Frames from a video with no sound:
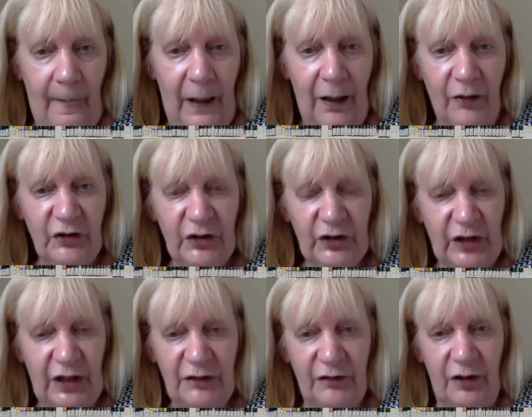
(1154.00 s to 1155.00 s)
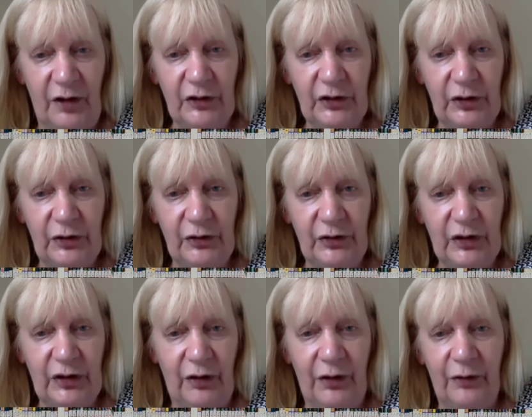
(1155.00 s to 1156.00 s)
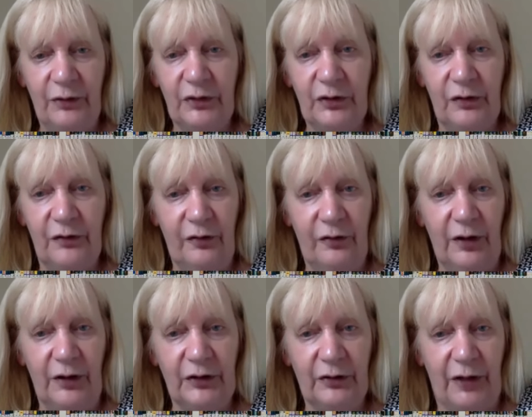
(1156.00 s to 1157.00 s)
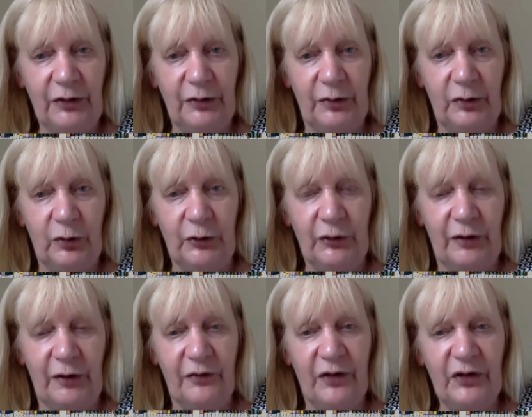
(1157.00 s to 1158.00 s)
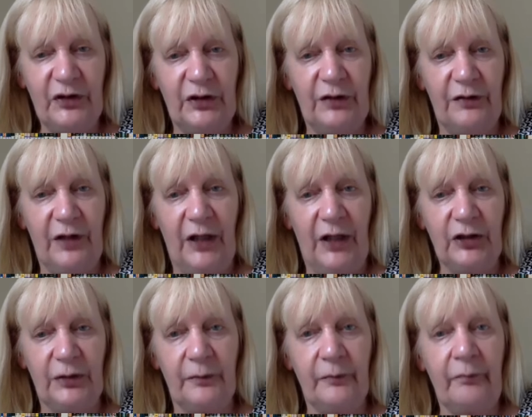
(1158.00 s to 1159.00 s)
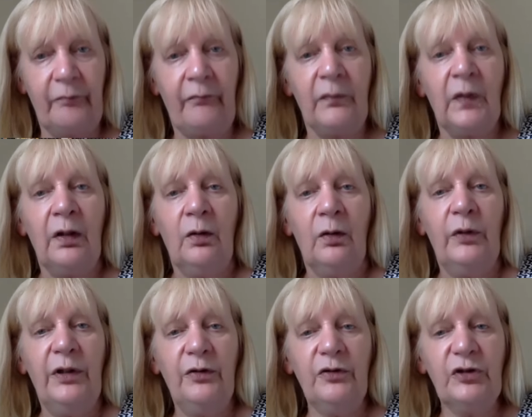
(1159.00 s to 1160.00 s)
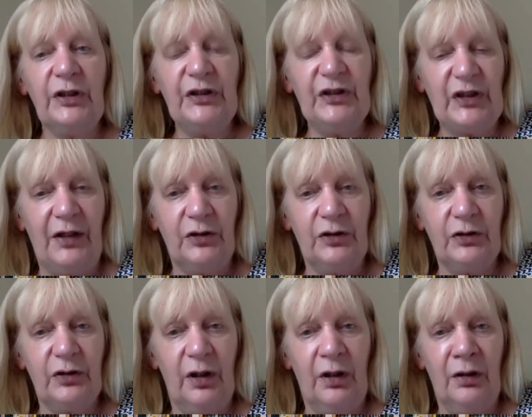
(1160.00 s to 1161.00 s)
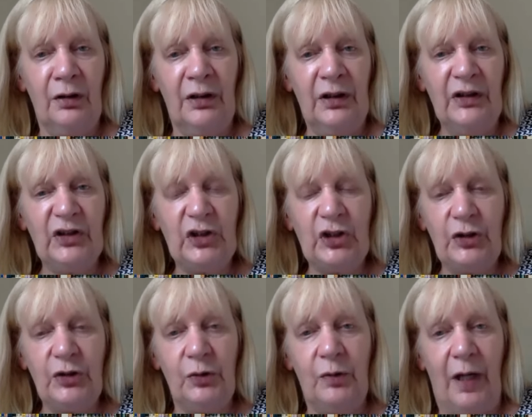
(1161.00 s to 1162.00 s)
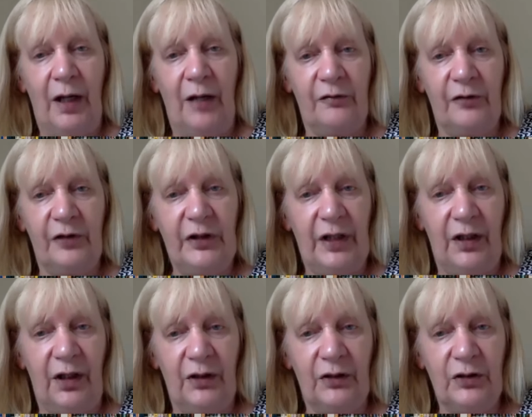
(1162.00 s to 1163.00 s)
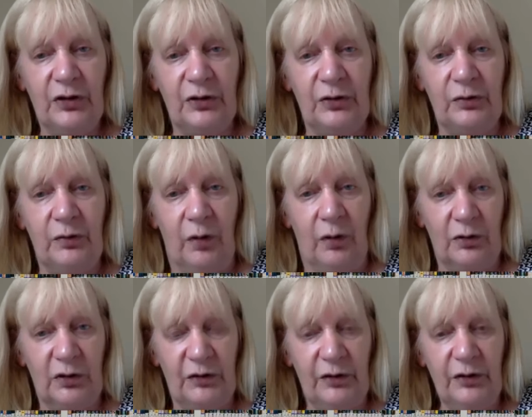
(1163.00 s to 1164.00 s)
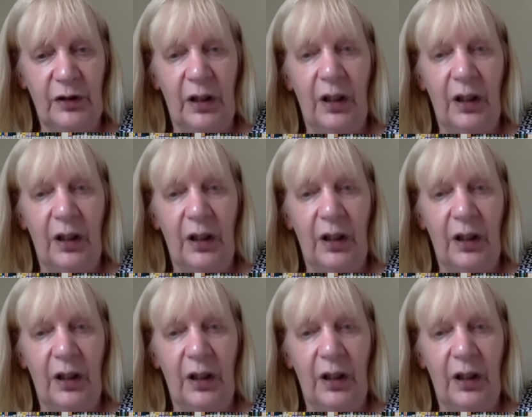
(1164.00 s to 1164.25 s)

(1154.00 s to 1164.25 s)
How successful are students in going on to the full undergraduate course after this certification? We usually send at least 2 every year to Oxford,